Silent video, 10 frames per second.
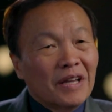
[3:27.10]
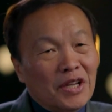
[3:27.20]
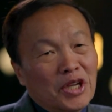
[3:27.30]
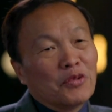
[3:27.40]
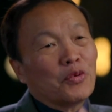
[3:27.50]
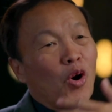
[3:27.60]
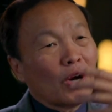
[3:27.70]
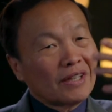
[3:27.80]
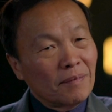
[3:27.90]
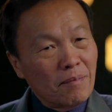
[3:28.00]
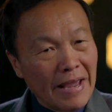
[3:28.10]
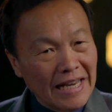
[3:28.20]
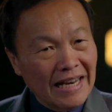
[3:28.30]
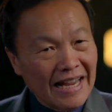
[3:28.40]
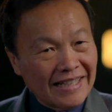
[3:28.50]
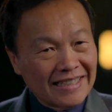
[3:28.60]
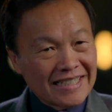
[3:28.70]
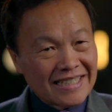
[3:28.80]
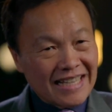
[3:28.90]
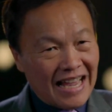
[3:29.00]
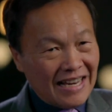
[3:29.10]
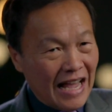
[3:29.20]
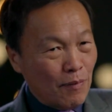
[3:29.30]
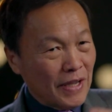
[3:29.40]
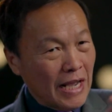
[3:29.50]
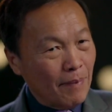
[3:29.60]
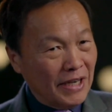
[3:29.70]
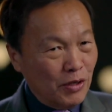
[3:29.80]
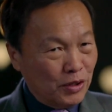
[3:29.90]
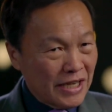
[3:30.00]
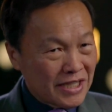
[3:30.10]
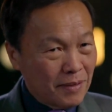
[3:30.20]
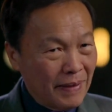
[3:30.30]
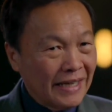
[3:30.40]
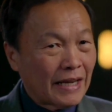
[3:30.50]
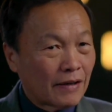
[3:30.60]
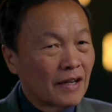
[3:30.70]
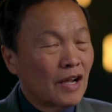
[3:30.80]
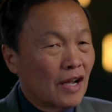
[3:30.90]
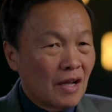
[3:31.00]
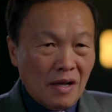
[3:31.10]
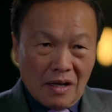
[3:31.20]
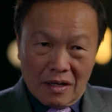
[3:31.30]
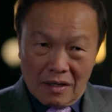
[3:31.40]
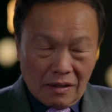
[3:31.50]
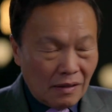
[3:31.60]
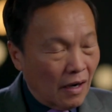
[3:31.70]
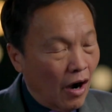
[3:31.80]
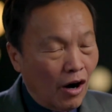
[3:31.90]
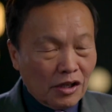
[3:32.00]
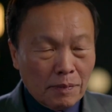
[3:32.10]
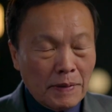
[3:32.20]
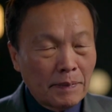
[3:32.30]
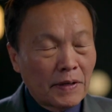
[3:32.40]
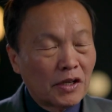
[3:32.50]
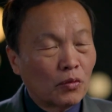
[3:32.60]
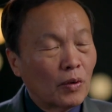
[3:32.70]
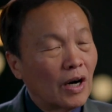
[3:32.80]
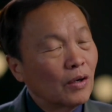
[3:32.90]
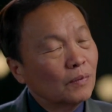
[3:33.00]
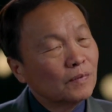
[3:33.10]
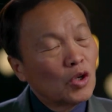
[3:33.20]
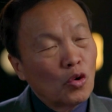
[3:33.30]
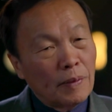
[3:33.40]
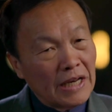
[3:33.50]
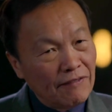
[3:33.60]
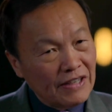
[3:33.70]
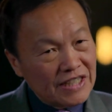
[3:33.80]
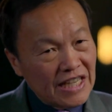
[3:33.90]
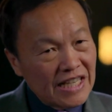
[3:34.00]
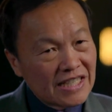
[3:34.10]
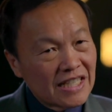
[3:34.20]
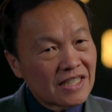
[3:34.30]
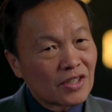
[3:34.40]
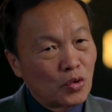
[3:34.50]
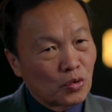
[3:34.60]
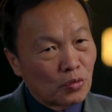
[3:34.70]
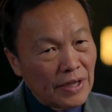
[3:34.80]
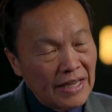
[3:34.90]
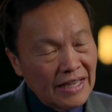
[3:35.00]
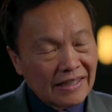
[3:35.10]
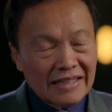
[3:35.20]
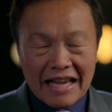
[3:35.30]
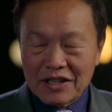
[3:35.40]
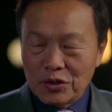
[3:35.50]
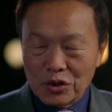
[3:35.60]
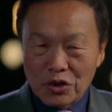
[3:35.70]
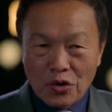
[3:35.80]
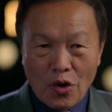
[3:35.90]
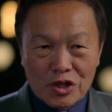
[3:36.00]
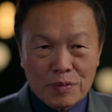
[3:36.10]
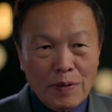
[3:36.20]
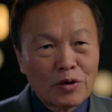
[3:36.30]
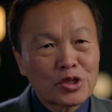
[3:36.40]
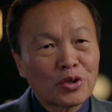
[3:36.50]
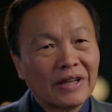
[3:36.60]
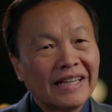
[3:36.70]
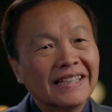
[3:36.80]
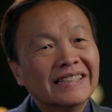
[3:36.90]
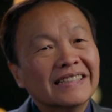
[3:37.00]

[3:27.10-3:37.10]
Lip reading: He wrote many letters and now become a New Testament that all the people in the world who believe in Jesus could read and could grow spiritually.